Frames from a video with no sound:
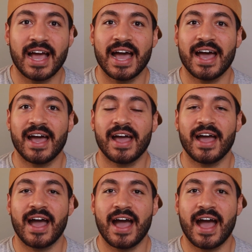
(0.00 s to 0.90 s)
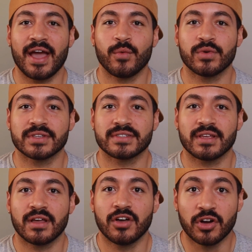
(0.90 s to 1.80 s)
I
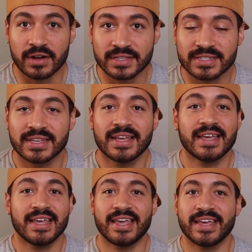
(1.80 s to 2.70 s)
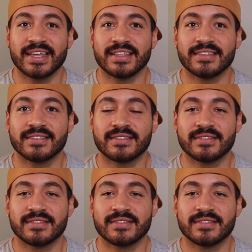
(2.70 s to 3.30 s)
was hooked. It